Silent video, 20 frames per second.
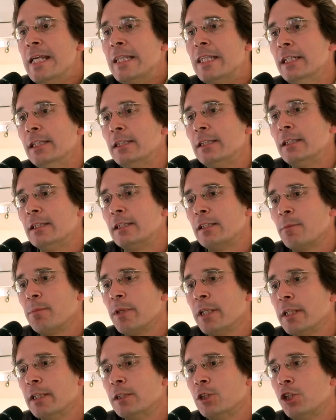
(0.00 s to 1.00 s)
This is
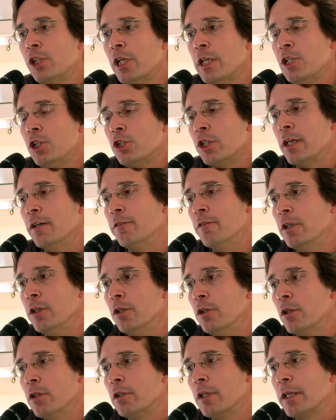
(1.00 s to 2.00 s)
something that's changing. Every
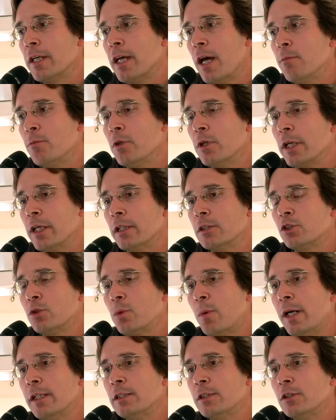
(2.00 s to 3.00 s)
year the camera gets
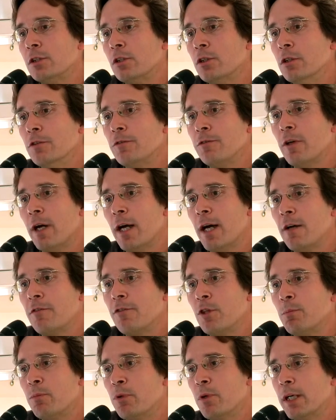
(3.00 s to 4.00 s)
twice as good for
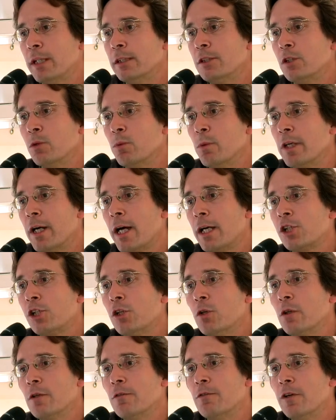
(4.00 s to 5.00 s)
half the price. So we're
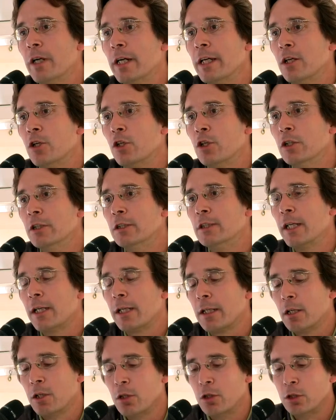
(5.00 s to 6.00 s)
actually on a very good
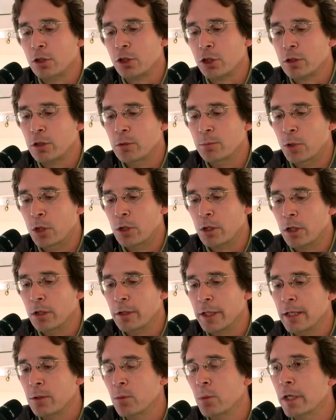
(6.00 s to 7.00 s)
technological model
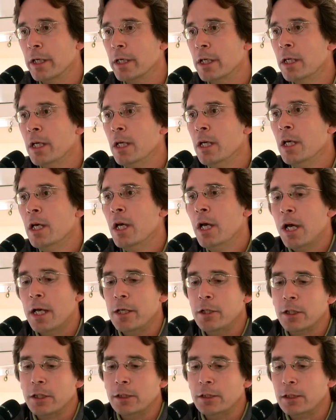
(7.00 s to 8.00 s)
that way.
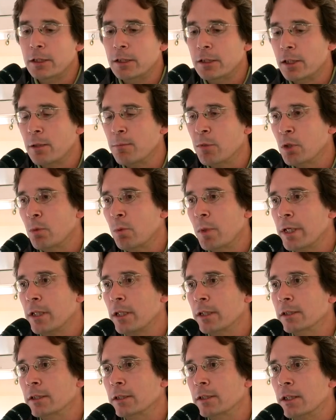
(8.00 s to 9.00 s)
And you can see some of the
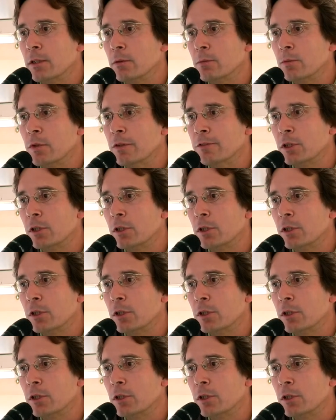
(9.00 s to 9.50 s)
wetlands that we've